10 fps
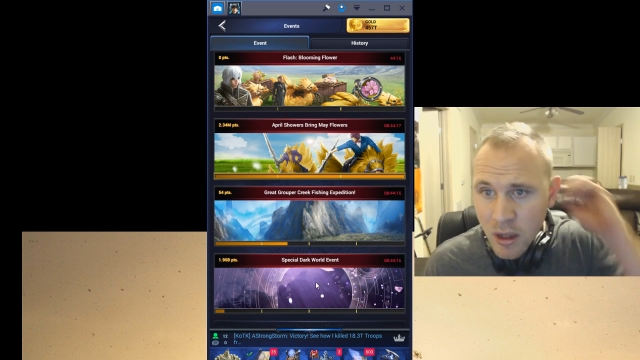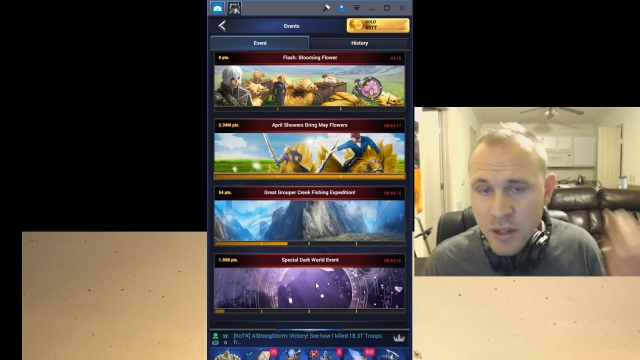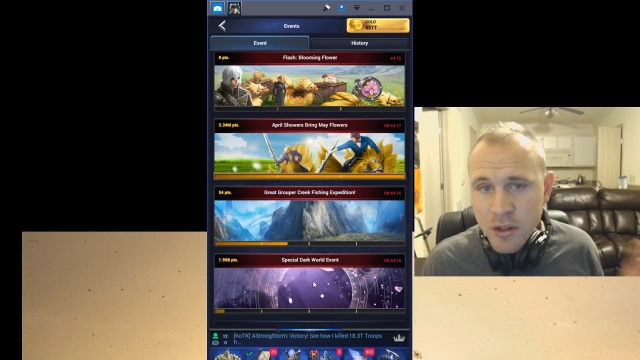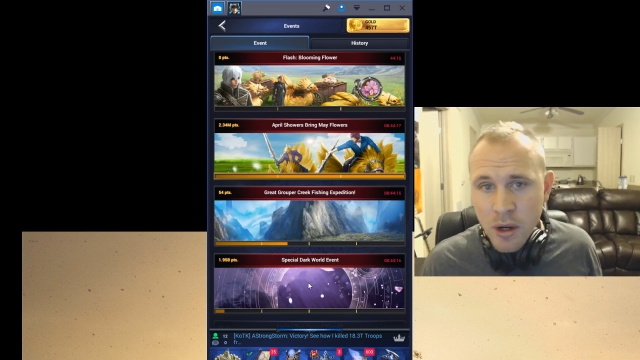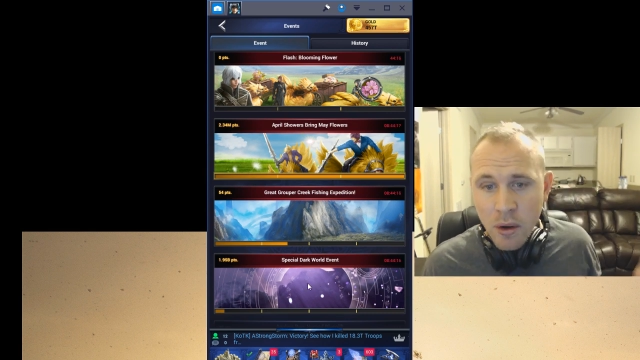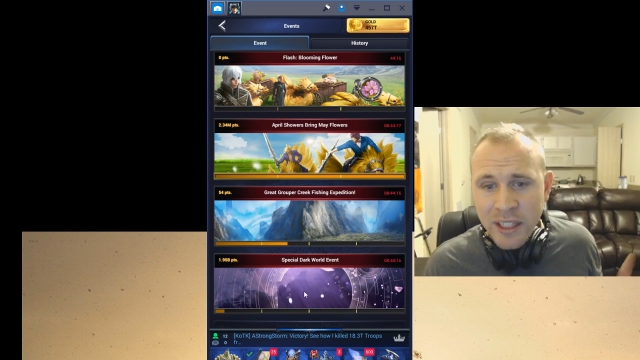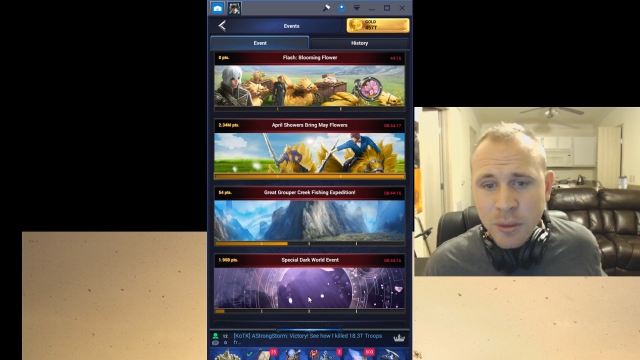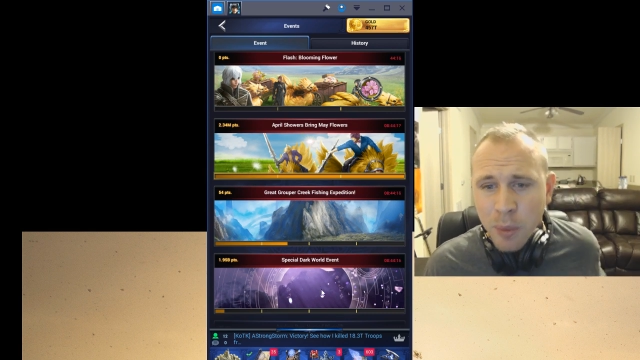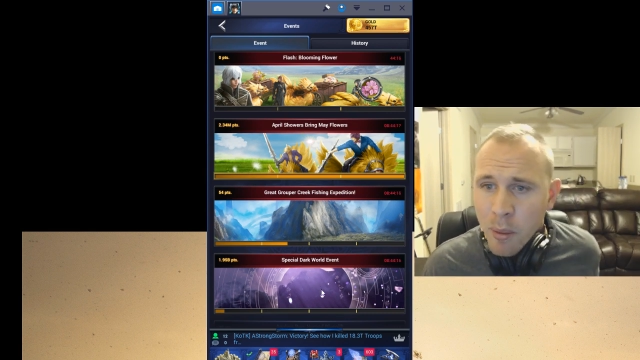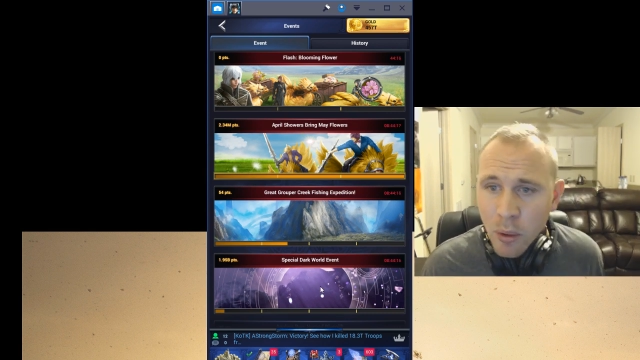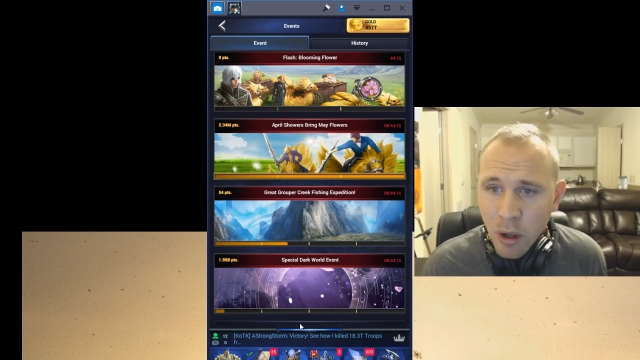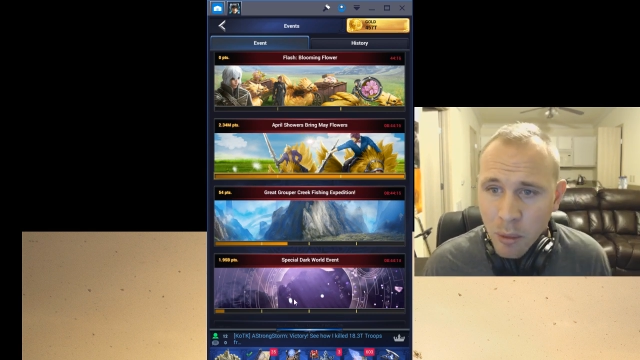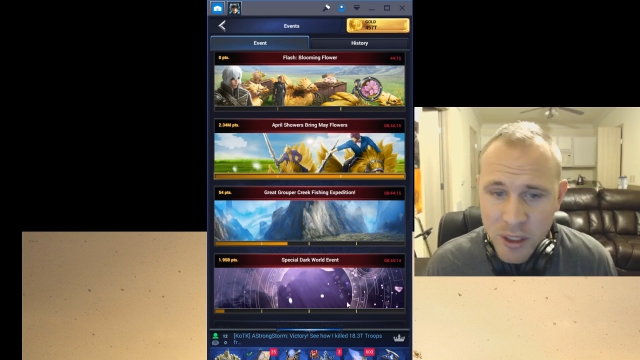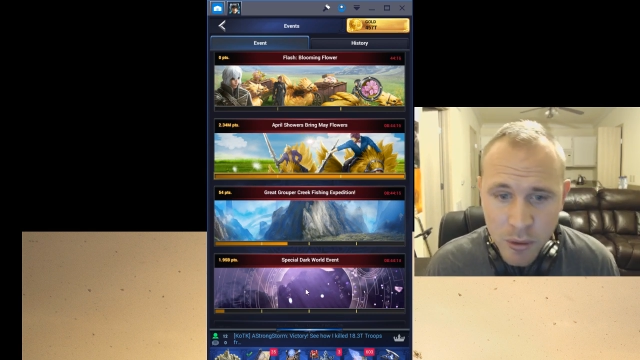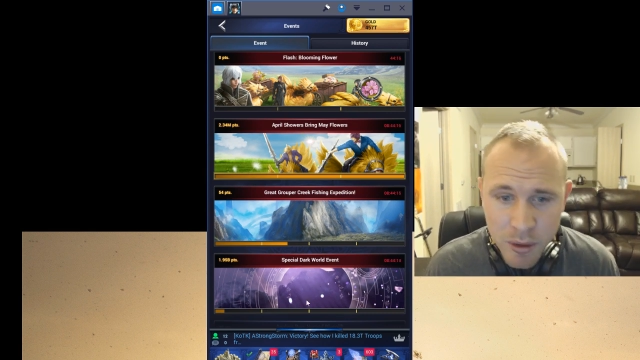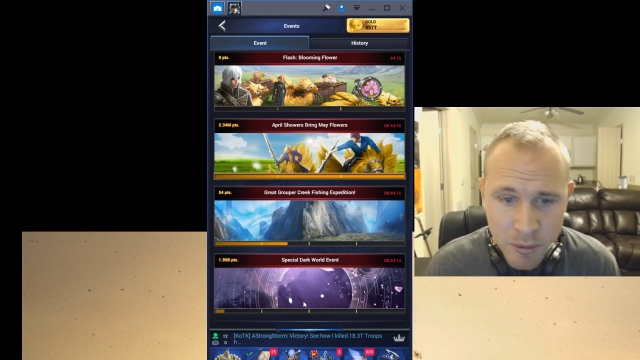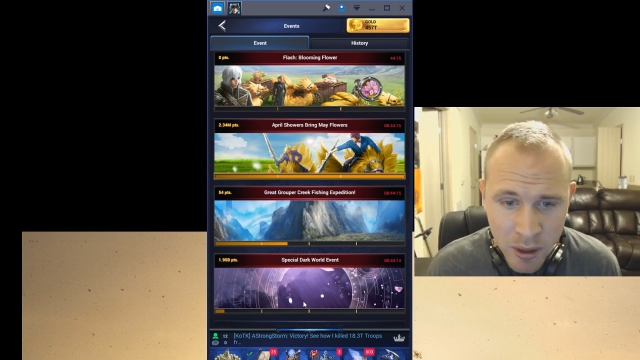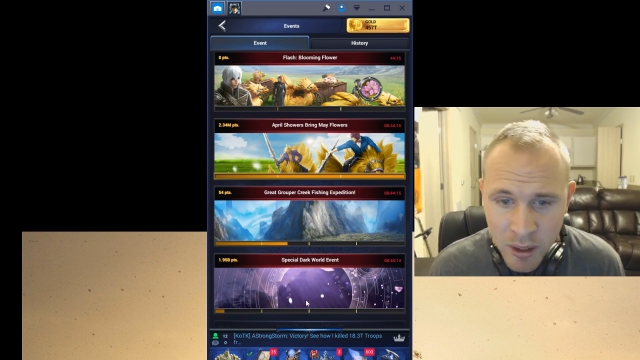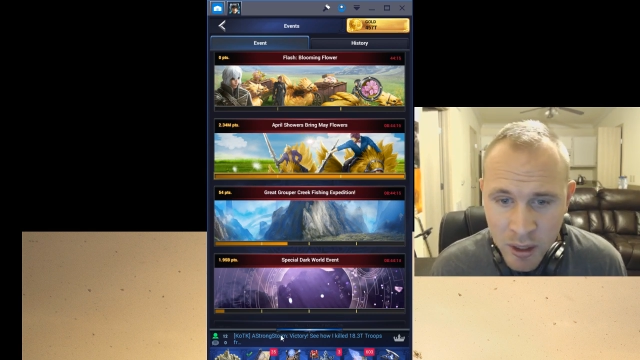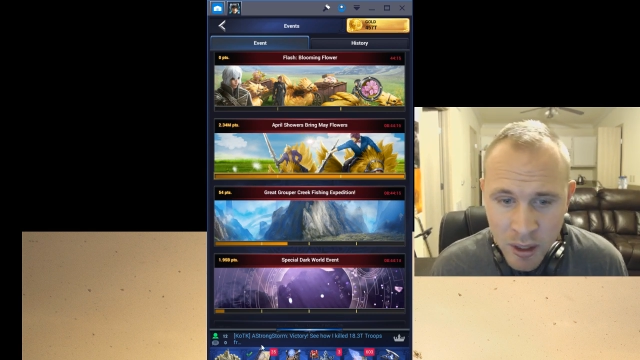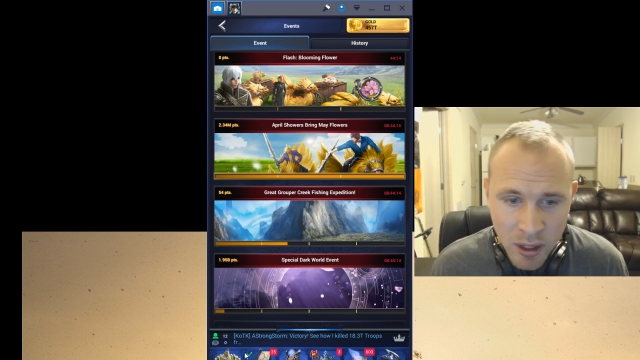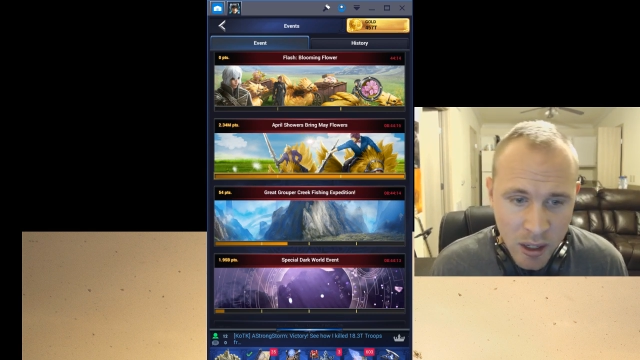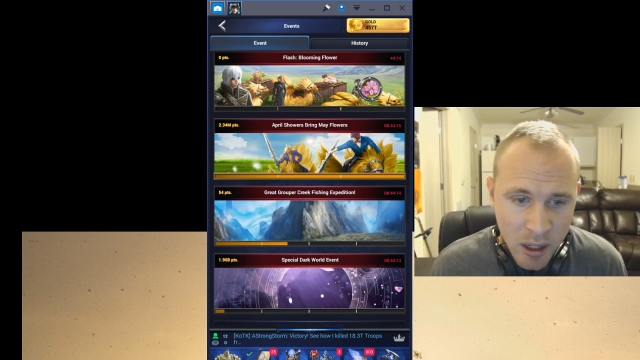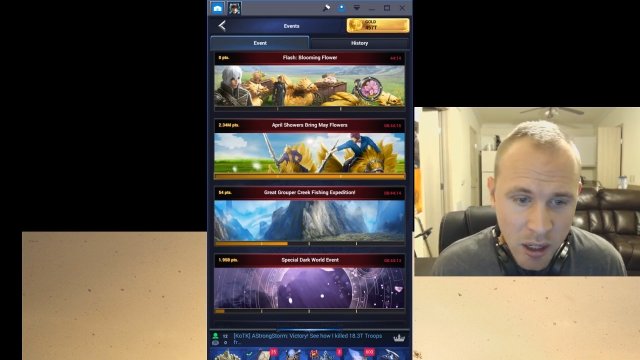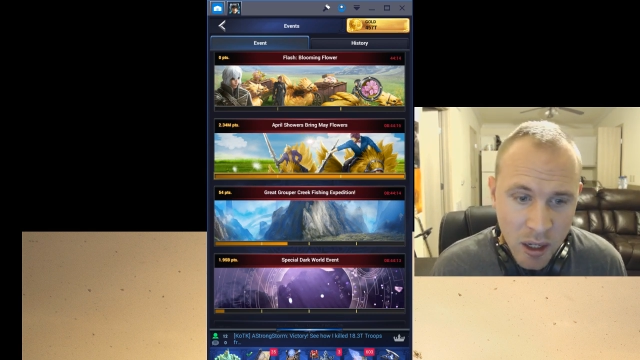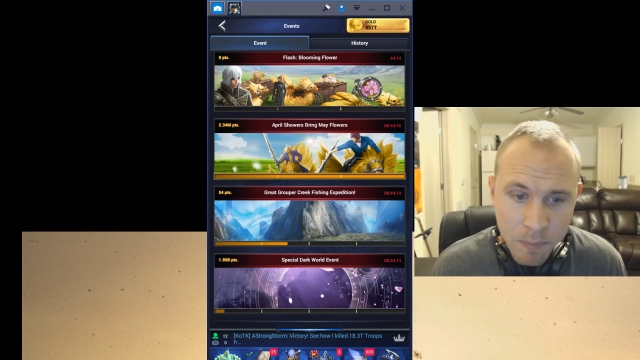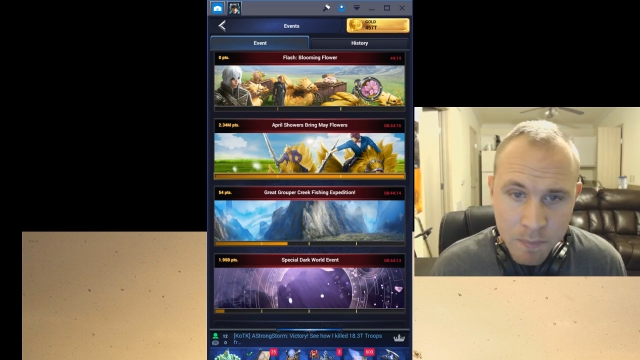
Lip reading: So that's probably what I'll be doing. Other